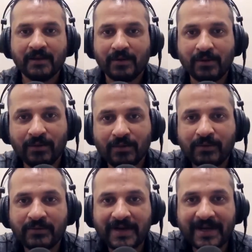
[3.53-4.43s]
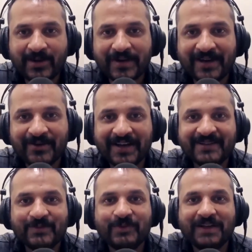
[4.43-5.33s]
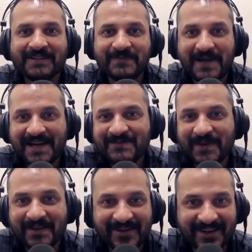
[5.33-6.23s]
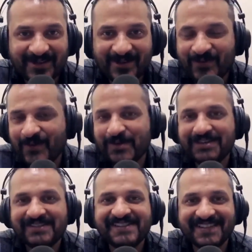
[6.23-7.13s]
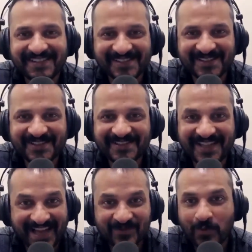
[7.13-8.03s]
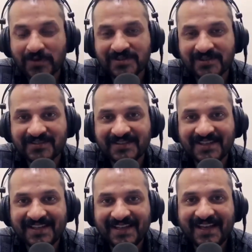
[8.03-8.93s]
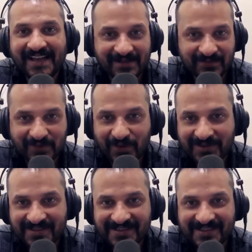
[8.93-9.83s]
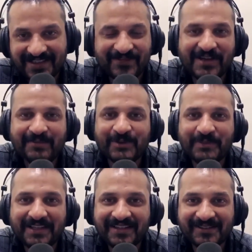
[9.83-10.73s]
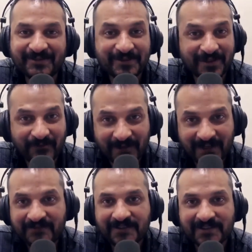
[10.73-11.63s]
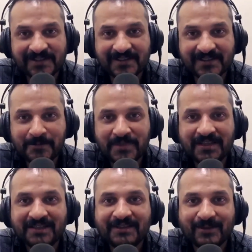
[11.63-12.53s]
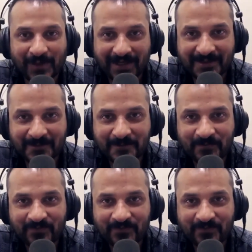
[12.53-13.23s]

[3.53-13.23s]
All right. Welcome back, my regular viewers, listeners, and watchers. And of course, if you happen to be here for the very first time, welcome.